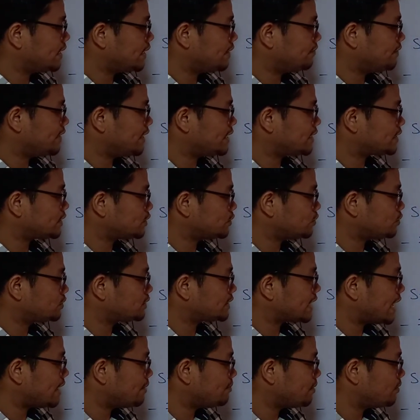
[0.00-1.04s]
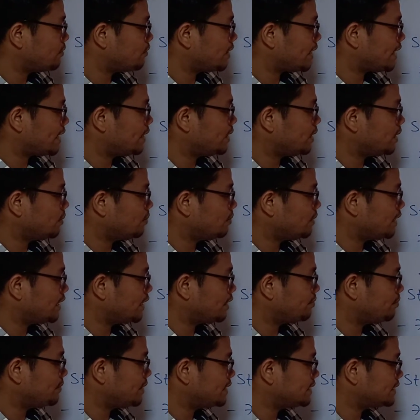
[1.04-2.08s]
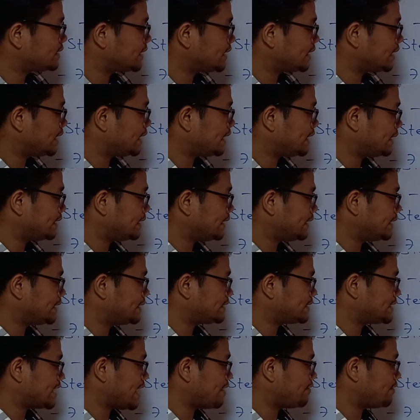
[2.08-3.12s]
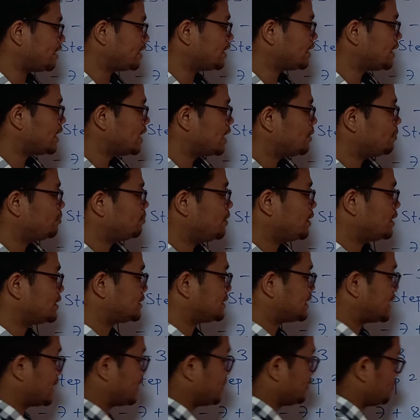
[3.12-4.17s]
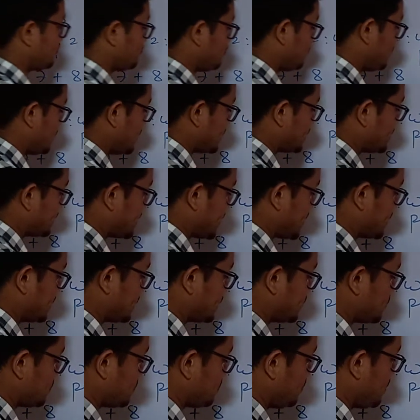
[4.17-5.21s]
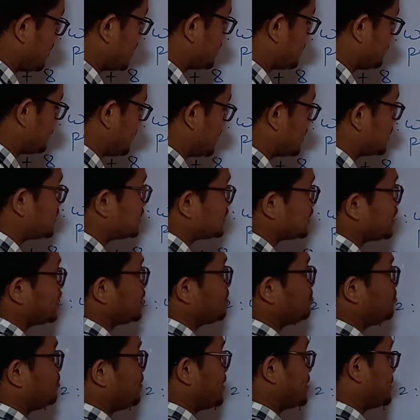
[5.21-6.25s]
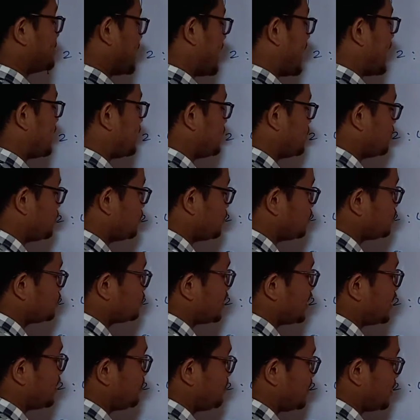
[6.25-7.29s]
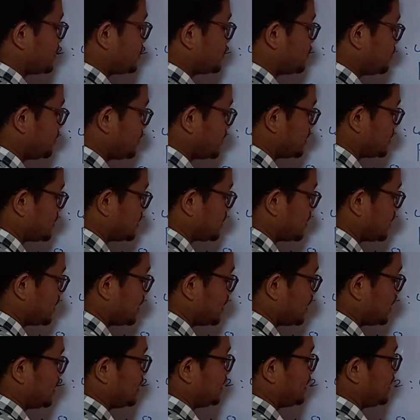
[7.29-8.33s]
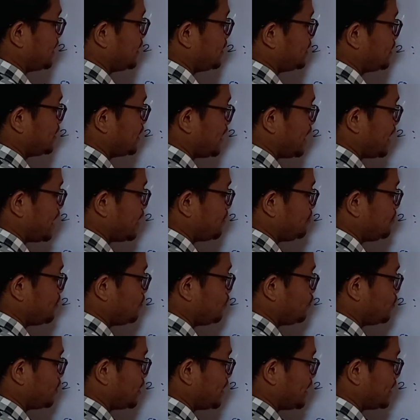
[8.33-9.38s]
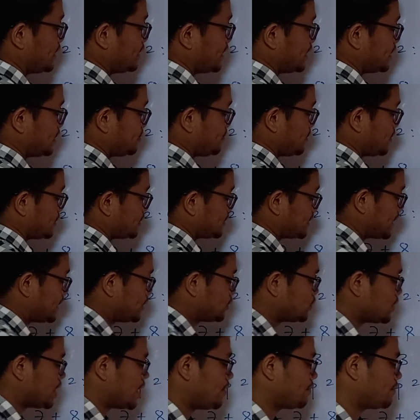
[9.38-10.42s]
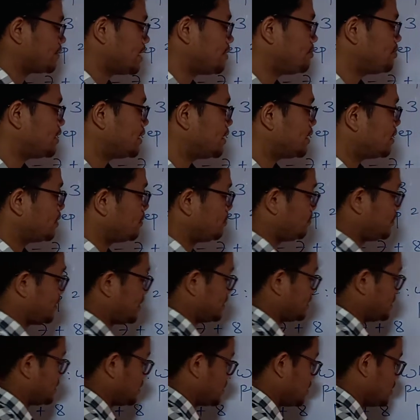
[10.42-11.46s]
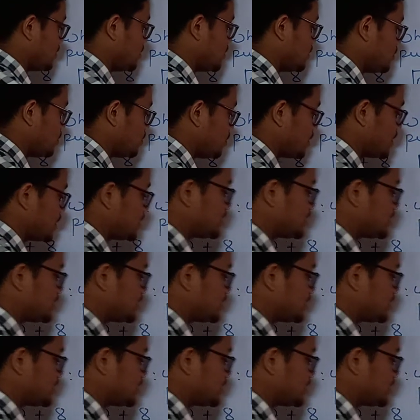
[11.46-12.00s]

if there is no sign before any number, it means it is having plus sign. Plus sign. So plus plus plus I have to do. So 8 plus 2 is 10, and before 8 there is plus sign, so I have kept plus. Okay,